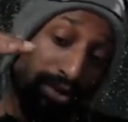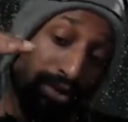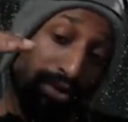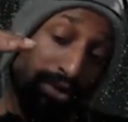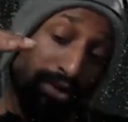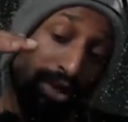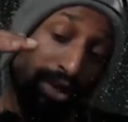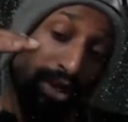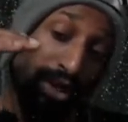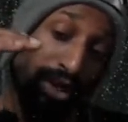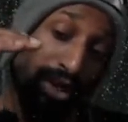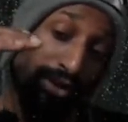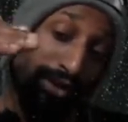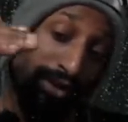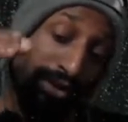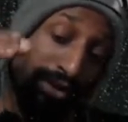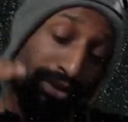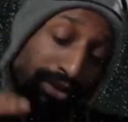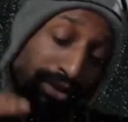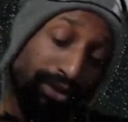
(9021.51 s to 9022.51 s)

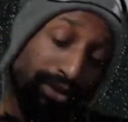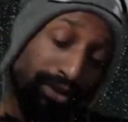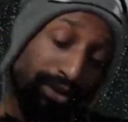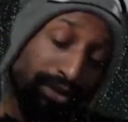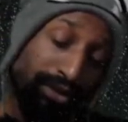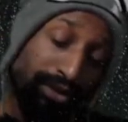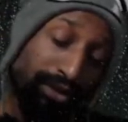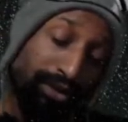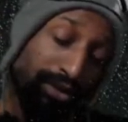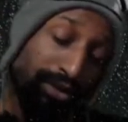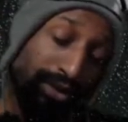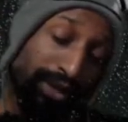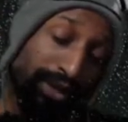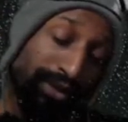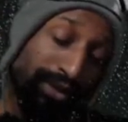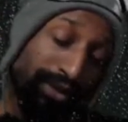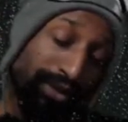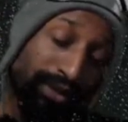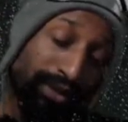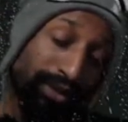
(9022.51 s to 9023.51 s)
Congress,
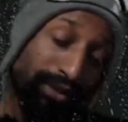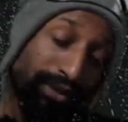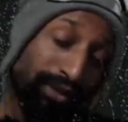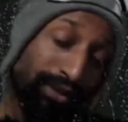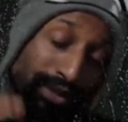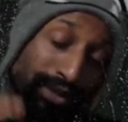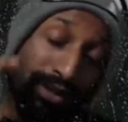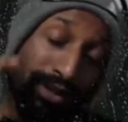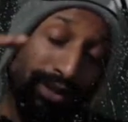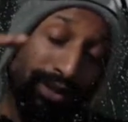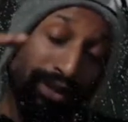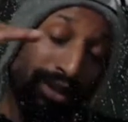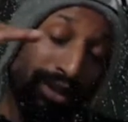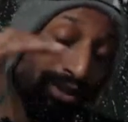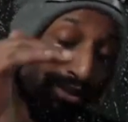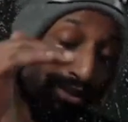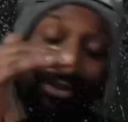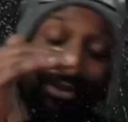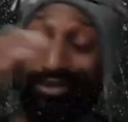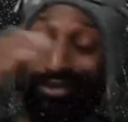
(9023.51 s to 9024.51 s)
U.S. citizens. you
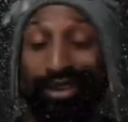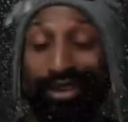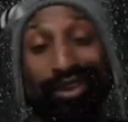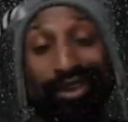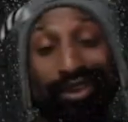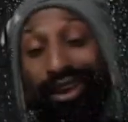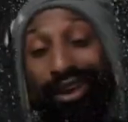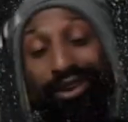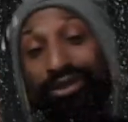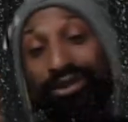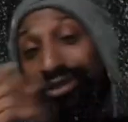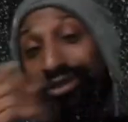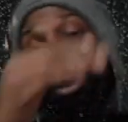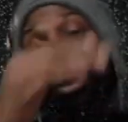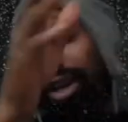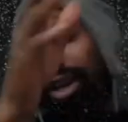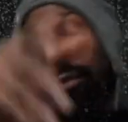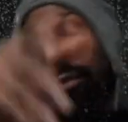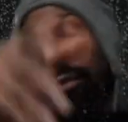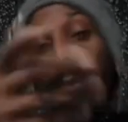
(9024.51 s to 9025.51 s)
can just get Congress,
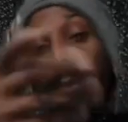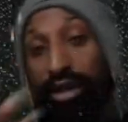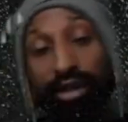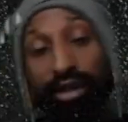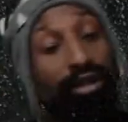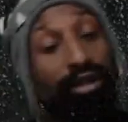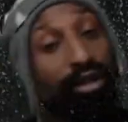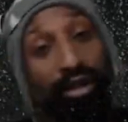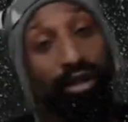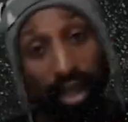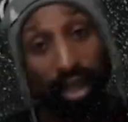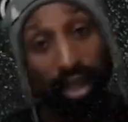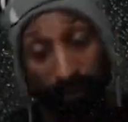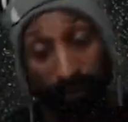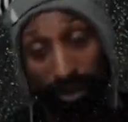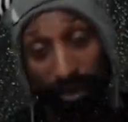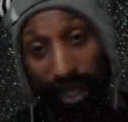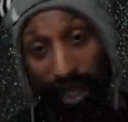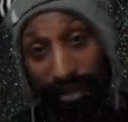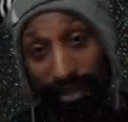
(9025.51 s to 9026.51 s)
government, if
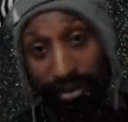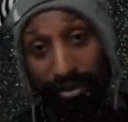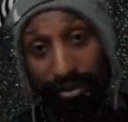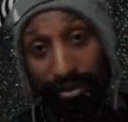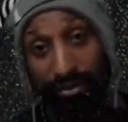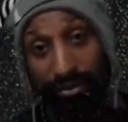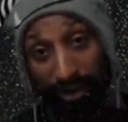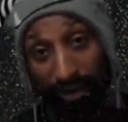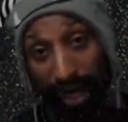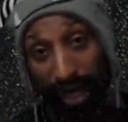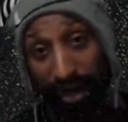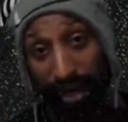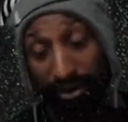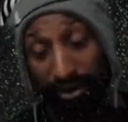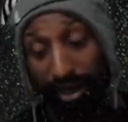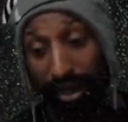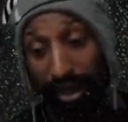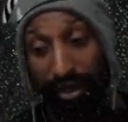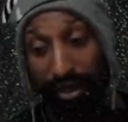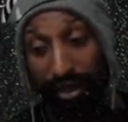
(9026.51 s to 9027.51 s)
you like to, for now,
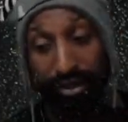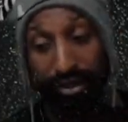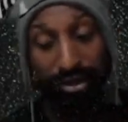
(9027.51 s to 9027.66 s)
okay?